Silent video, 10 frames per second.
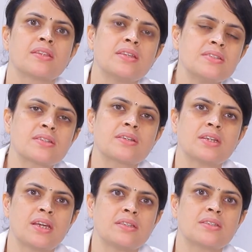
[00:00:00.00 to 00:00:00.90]
this
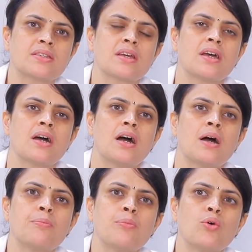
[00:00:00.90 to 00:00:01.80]
creates
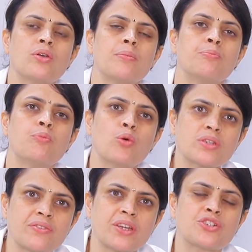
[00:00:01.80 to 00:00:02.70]
a more
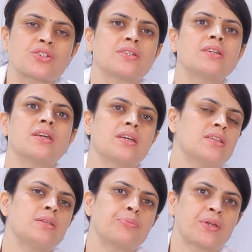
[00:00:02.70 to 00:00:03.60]
motivation
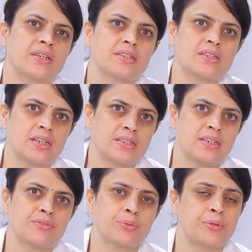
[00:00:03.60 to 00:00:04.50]
in the pregnant
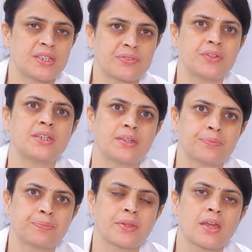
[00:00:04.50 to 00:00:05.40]
lady for
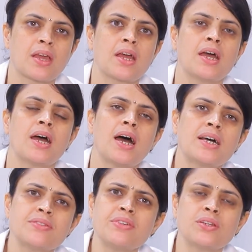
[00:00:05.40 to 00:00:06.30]
breastfeeding.
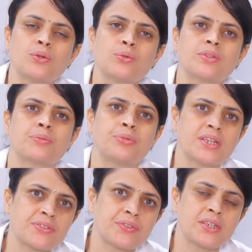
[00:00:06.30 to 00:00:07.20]
As we know that
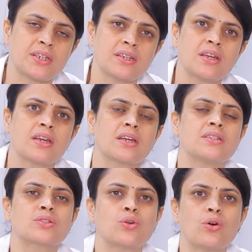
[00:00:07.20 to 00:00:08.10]
breastfeeding
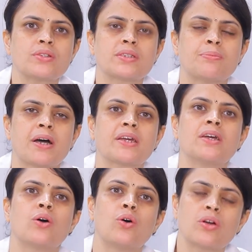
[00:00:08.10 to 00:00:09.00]
is caused
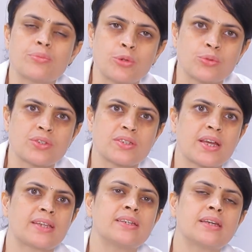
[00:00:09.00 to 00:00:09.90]
by hormones
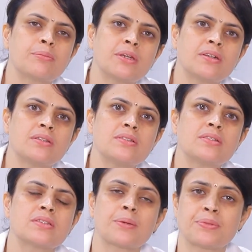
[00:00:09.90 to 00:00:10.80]
and chemical
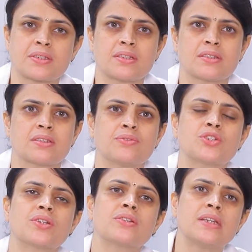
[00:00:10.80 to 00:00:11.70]
substances
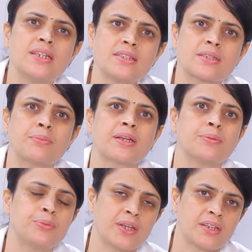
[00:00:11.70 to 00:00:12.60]
which are released by
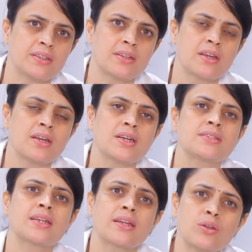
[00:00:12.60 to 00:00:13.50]
the brain,
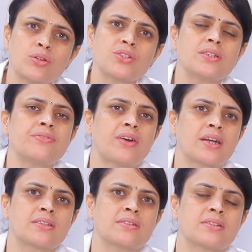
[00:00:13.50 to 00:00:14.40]
psychological
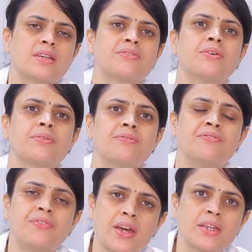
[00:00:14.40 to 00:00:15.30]
factors have a
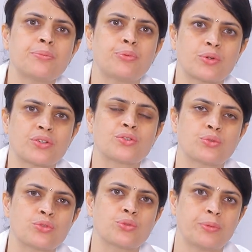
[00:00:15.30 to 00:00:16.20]
very important
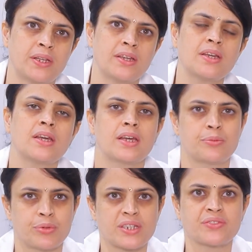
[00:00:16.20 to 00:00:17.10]
role to play
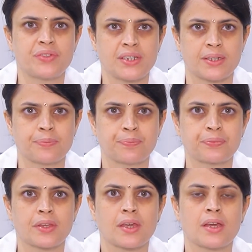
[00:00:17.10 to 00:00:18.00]
in breastfeeding.
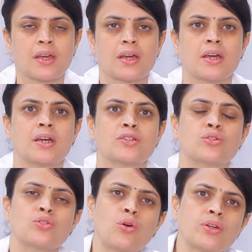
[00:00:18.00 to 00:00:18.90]

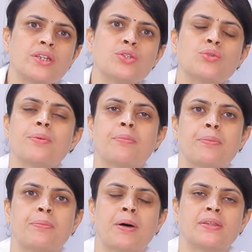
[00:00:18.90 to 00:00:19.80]
So talking to
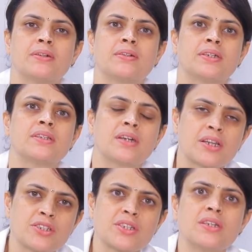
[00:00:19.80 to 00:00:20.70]
a mother,
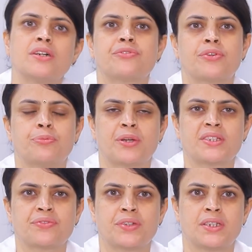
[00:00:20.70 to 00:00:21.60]
encouraging her for
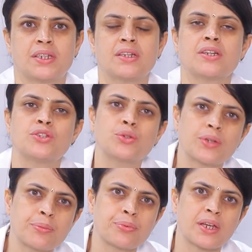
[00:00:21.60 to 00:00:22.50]
breastfeeding
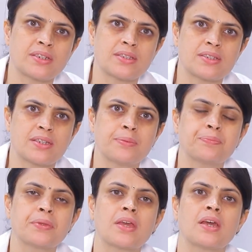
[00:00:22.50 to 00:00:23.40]
during
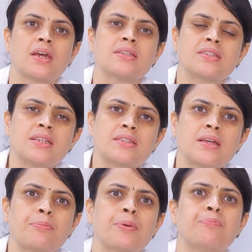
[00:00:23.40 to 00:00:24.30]
pregnancy,
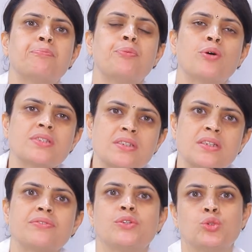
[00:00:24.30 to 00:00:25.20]
sets up a
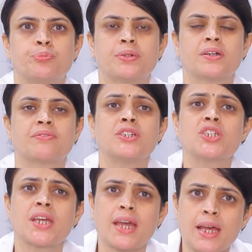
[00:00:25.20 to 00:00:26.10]
positive loop
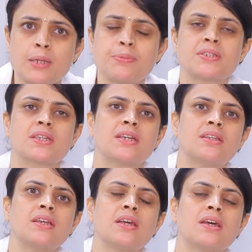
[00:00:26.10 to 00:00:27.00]
which helps
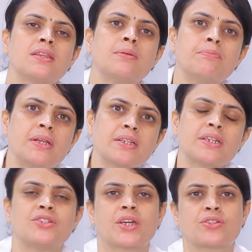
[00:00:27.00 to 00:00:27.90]
in the milk
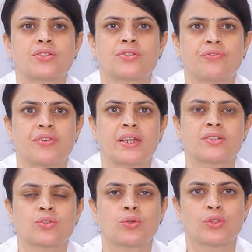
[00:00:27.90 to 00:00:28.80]
ejection
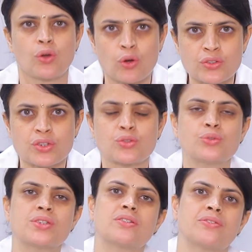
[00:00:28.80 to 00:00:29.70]
reflex or the
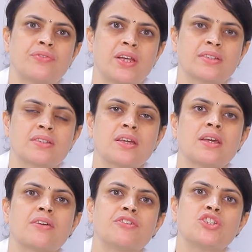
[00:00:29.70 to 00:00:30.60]
oxytocin reflex,
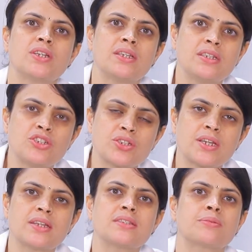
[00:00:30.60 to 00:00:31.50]
which
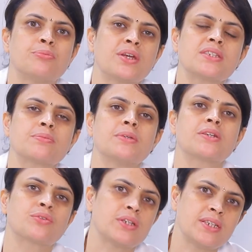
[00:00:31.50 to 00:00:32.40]
initiates breast
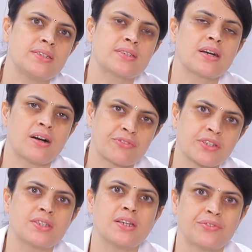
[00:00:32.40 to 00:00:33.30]
milk release
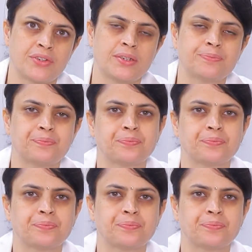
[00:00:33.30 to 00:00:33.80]
after delivery.